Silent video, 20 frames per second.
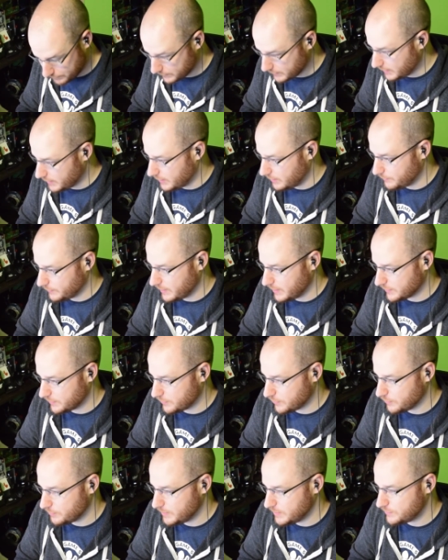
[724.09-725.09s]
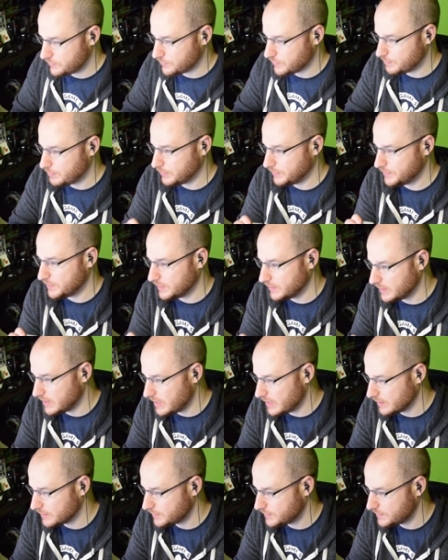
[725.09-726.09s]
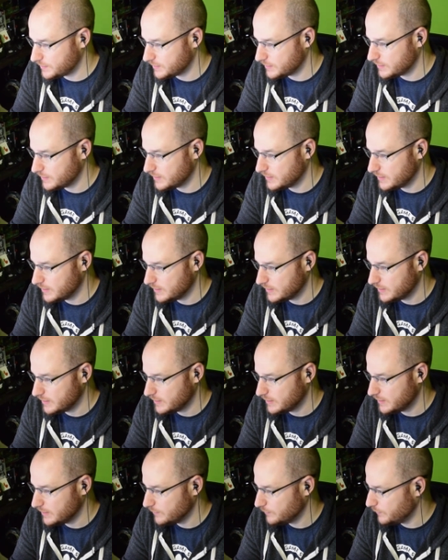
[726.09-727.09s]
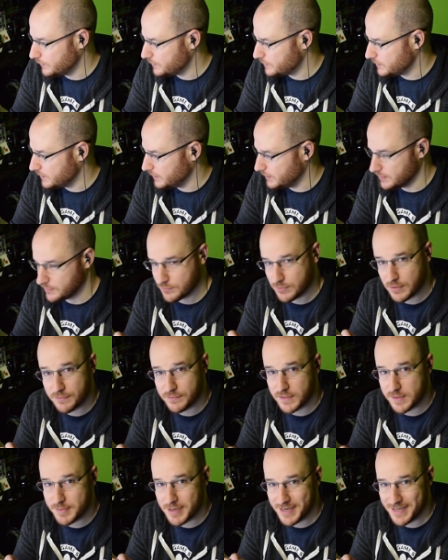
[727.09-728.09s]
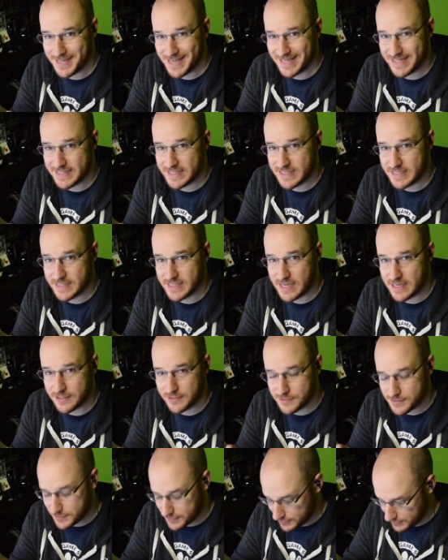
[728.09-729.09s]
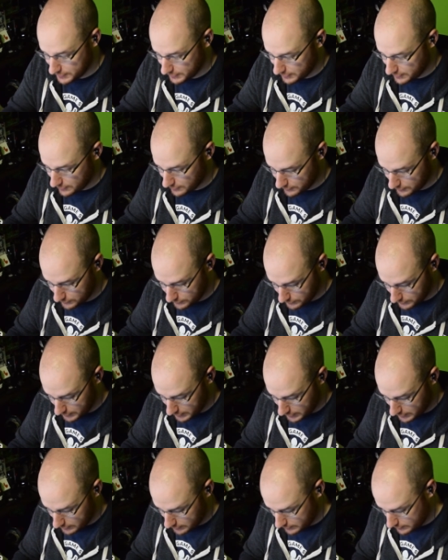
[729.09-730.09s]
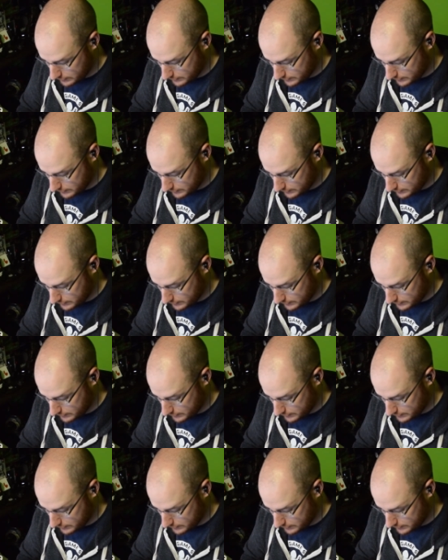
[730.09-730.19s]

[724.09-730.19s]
We got Kirby Triple Deluxe, which is roughly about $19, just in cart only.